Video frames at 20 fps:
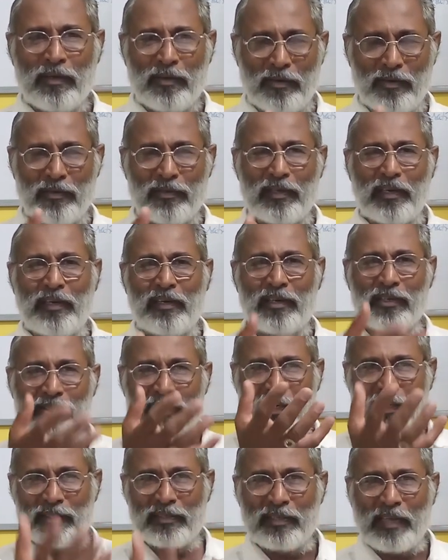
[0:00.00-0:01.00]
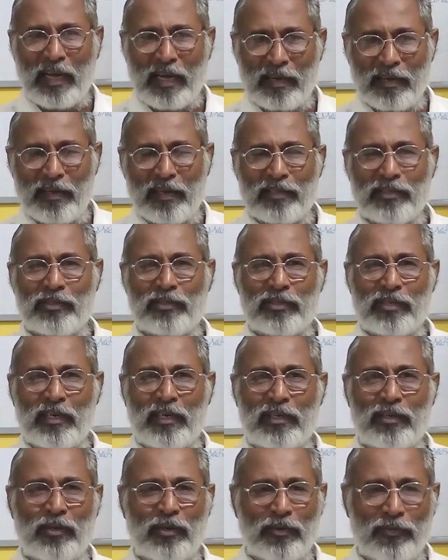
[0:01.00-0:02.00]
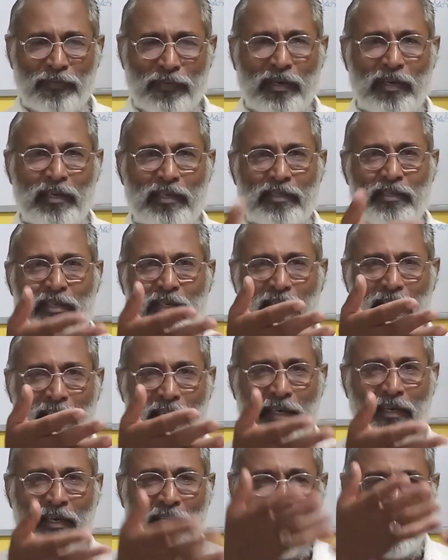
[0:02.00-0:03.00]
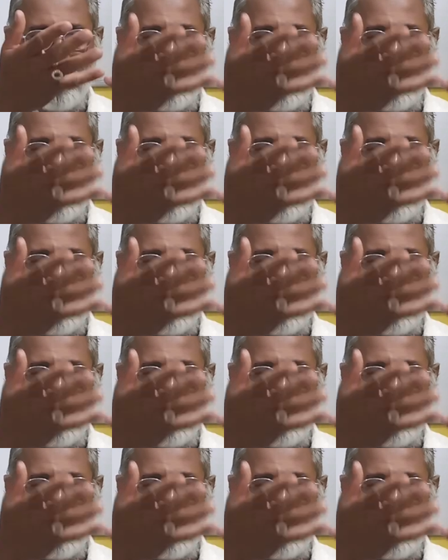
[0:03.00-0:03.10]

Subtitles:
you know, the intestine sac has cut off and it is cleaned,